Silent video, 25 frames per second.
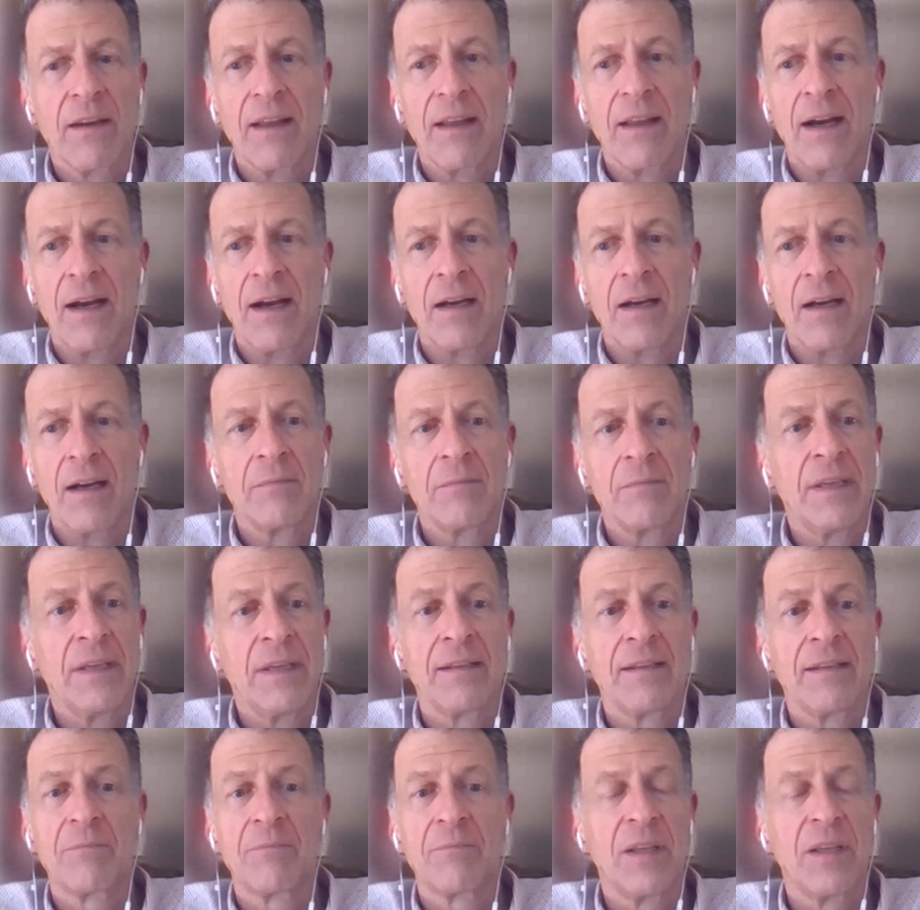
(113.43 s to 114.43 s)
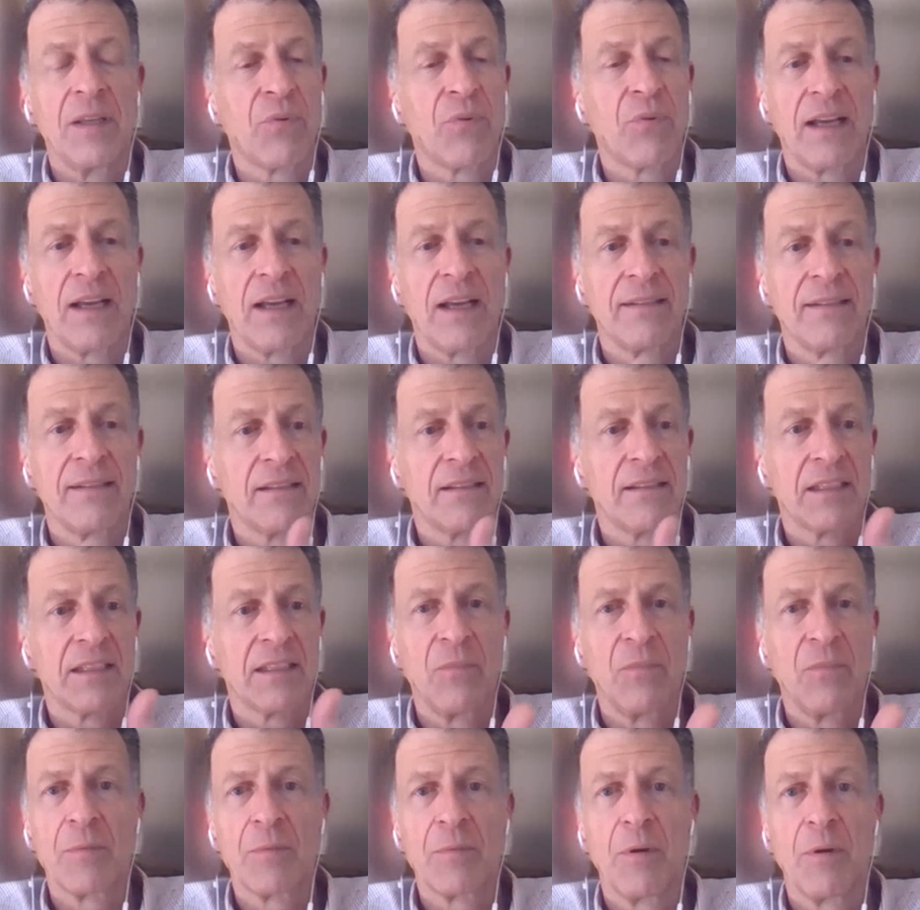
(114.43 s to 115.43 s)
And it processes
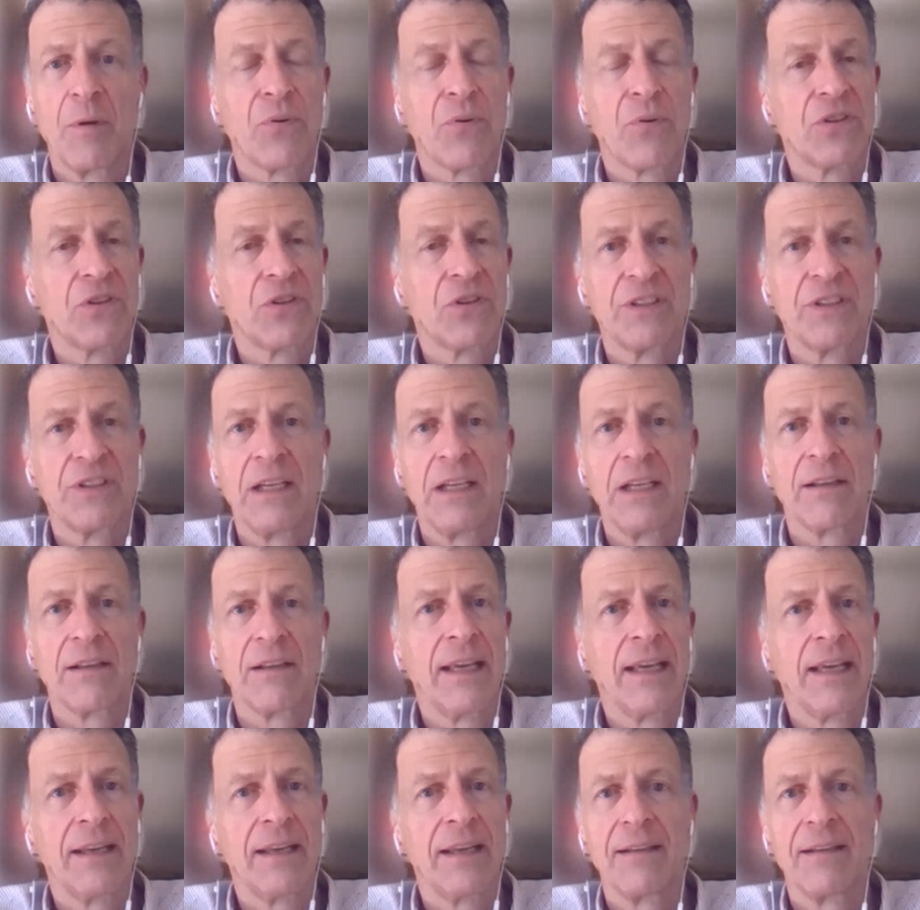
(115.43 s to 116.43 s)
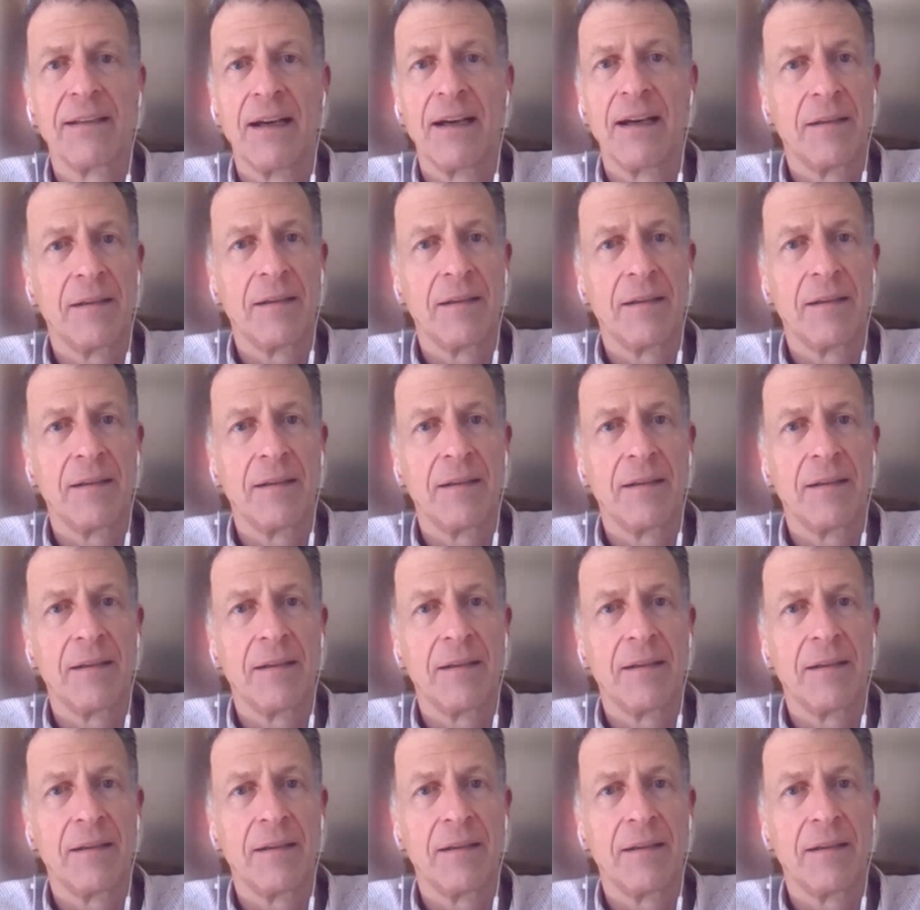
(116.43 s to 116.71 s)
multiple personnel, again,